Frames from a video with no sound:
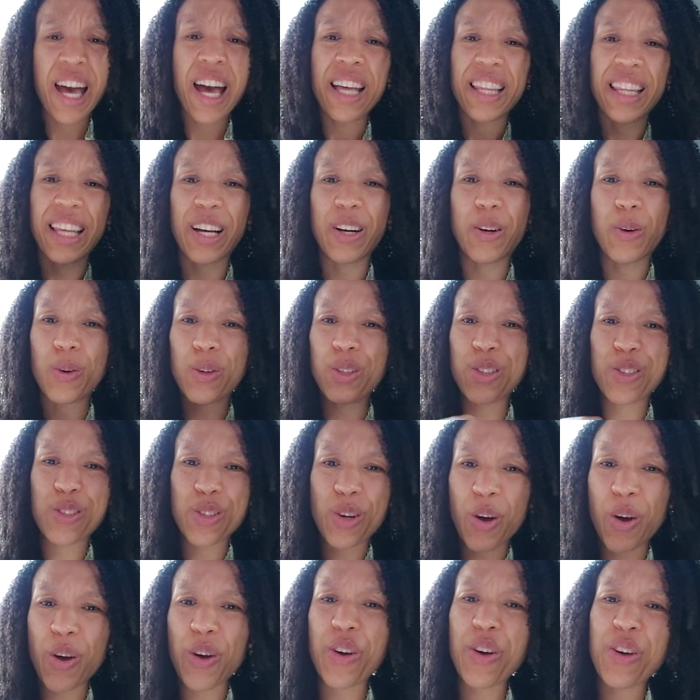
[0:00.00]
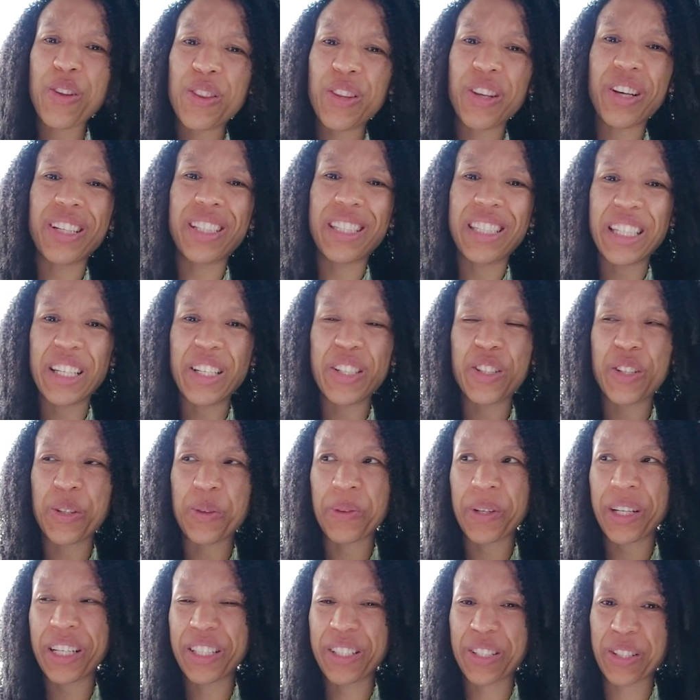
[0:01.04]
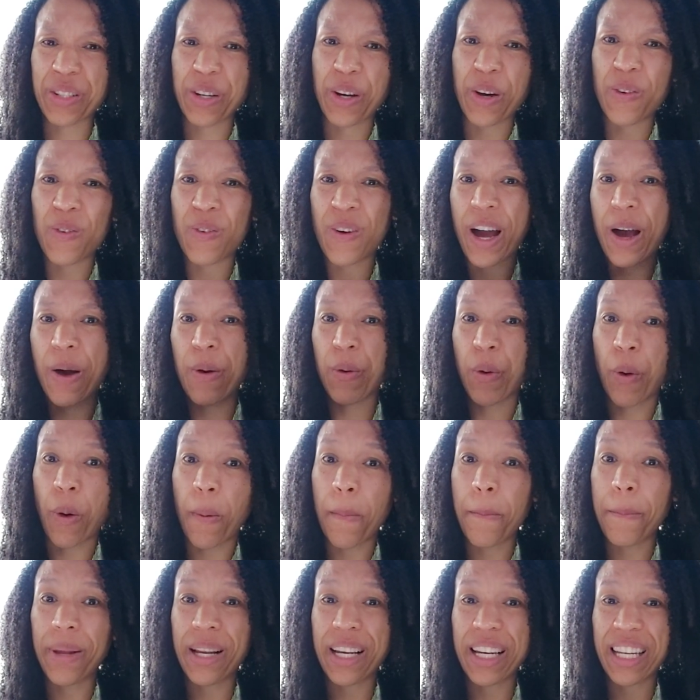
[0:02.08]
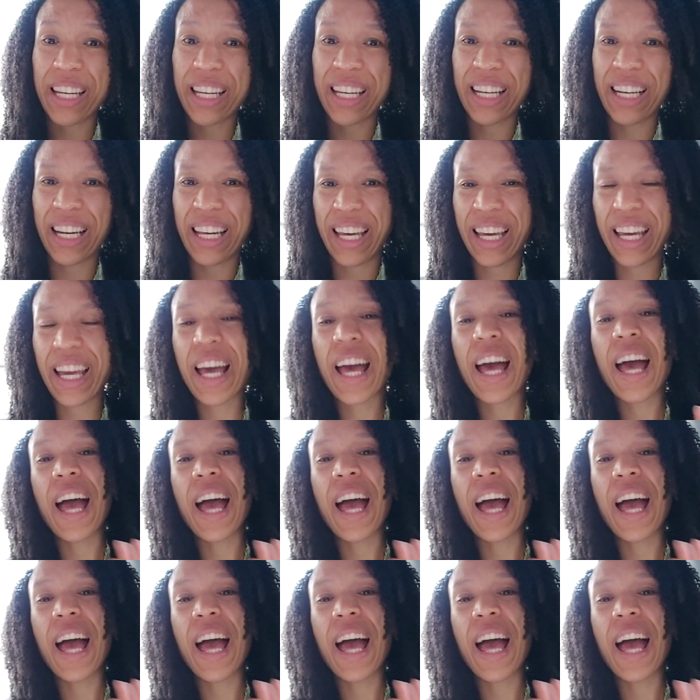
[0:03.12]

That God turned their situation around completely